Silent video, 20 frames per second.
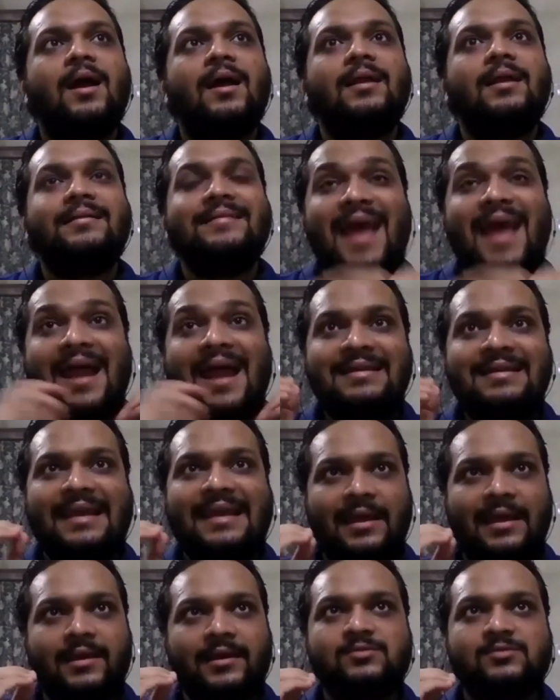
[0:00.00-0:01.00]
That
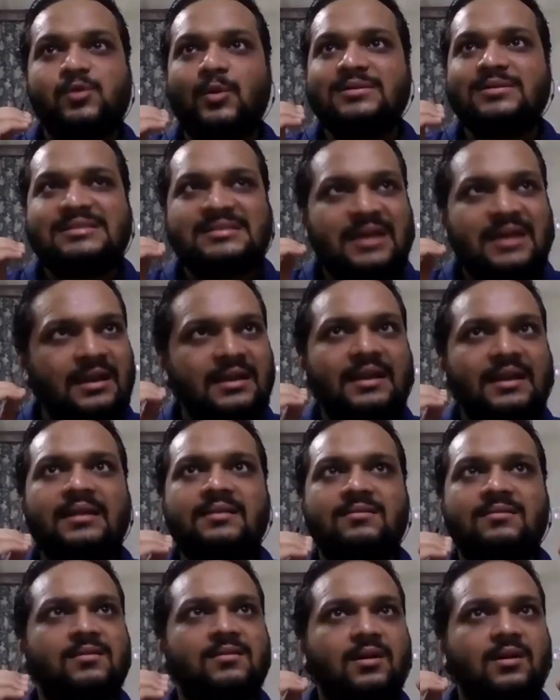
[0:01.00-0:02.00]
day, it was a Sunday,
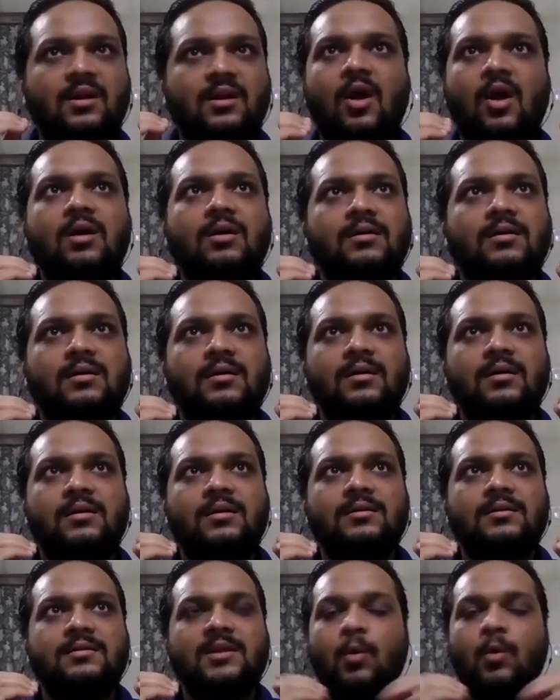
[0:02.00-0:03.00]
3 o'clock,
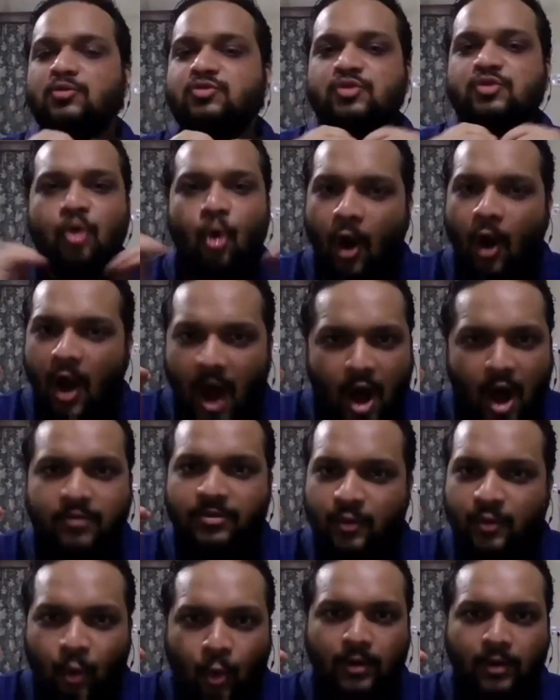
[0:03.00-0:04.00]
there was no car on
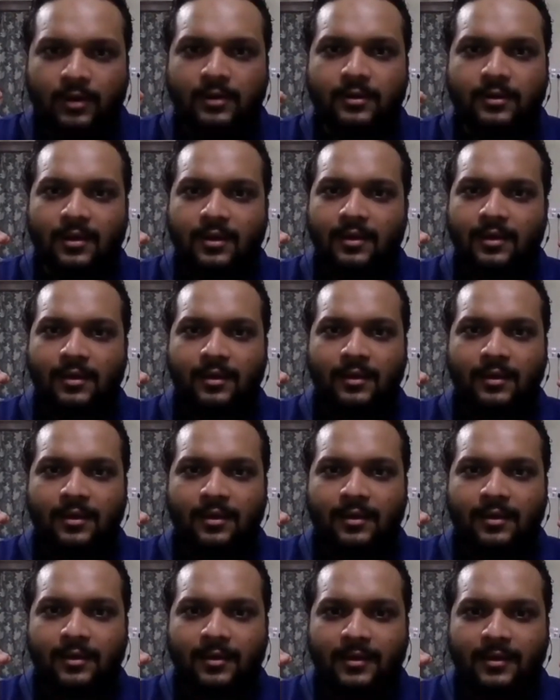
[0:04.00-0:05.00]
the road,
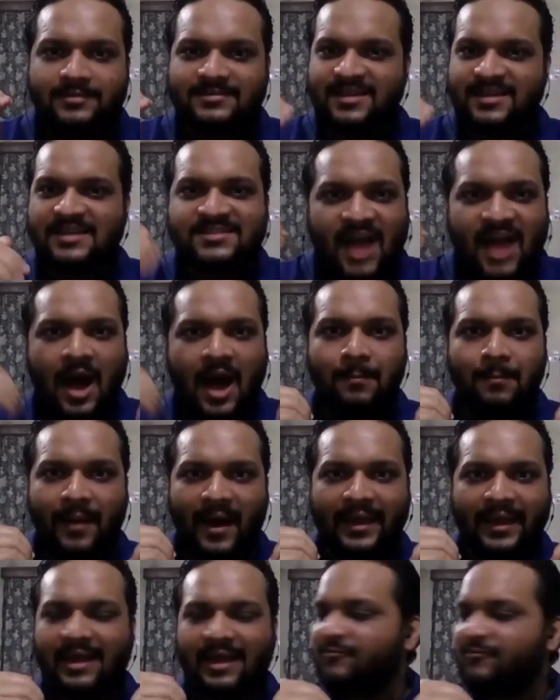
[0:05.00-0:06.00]
just our
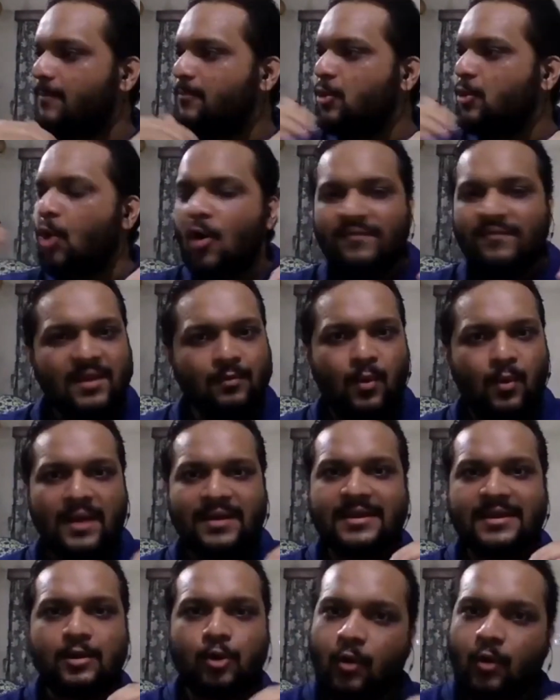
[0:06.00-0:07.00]
bike. So nowhere one
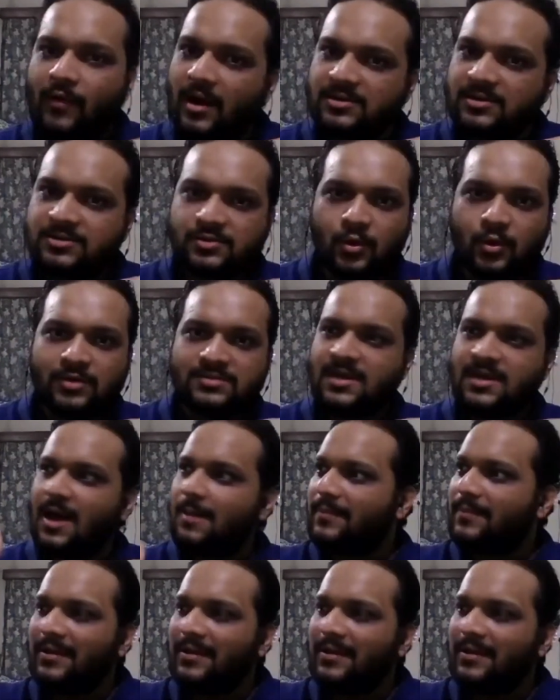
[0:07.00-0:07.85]
Innova shows up.